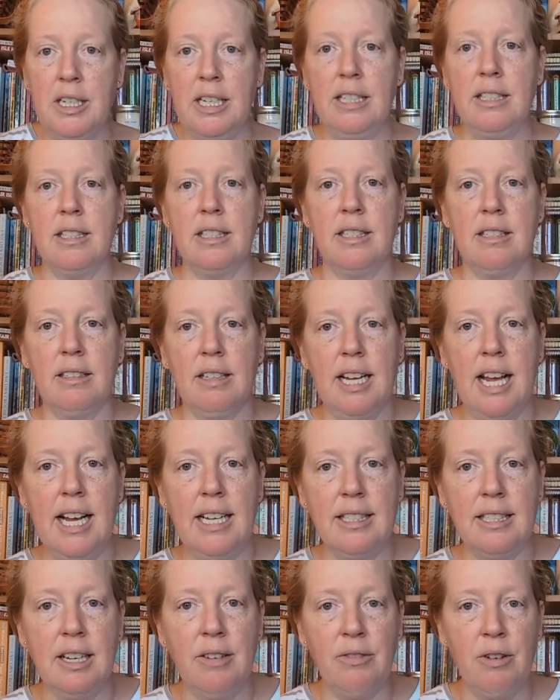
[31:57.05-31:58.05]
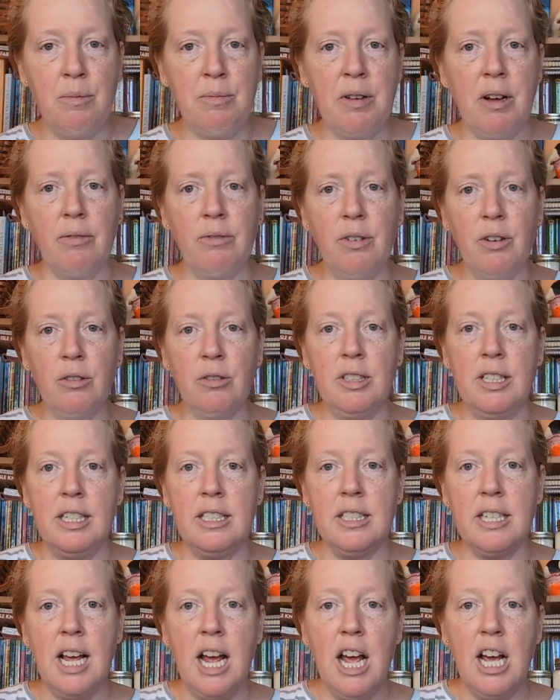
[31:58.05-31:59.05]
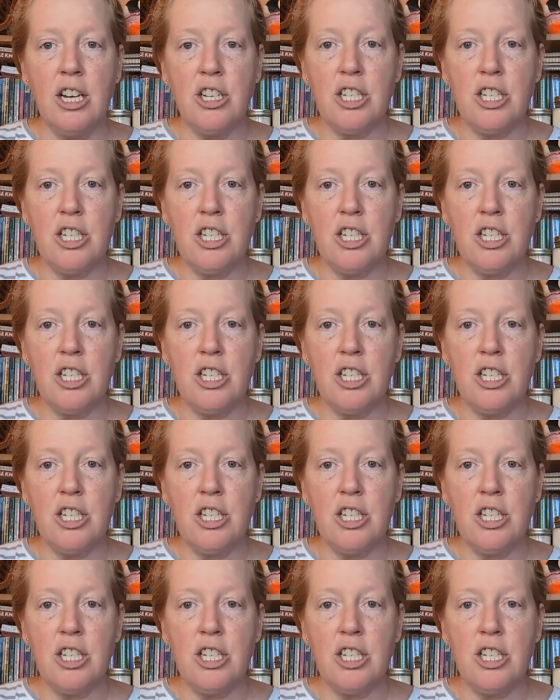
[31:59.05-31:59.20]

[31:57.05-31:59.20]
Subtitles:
Knits, Casey from Young Folk Knits.